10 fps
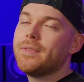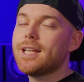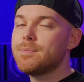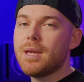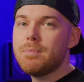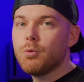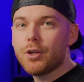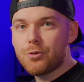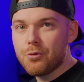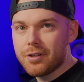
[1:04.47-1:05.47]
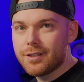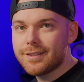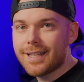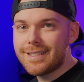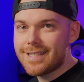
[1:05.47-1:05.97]
that's maybe what you heard
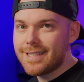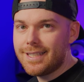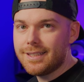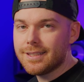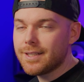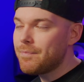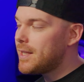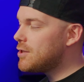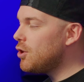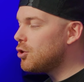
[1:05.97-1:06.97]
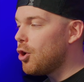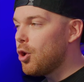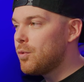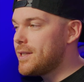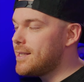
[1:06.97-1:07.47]
that it's needed. It's not
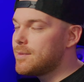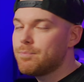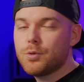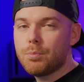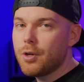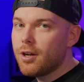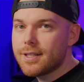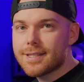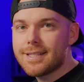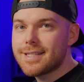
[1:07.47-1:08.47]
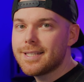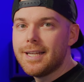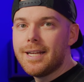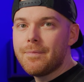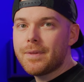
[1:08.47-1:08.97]
always. To be honest, it's
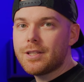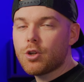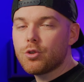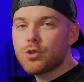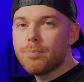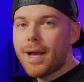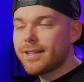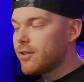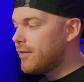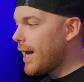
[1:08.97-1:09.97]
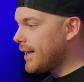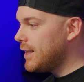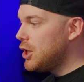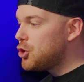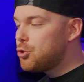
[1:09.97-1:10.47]
also a matter of like
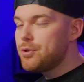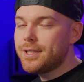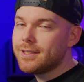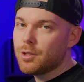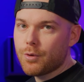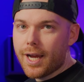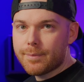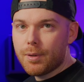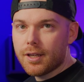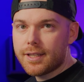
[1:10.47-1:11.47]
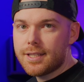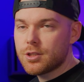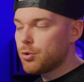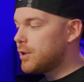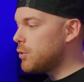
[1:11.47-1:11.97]
choosing the right
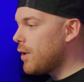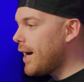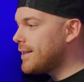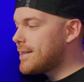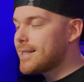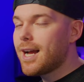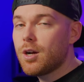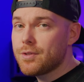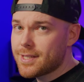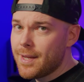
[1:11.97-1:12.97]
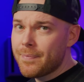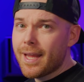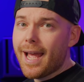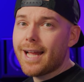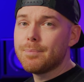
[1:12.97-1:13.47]
plugins or the right sounds.
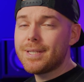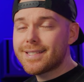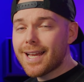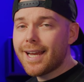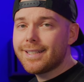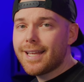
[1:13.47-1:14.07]
And beside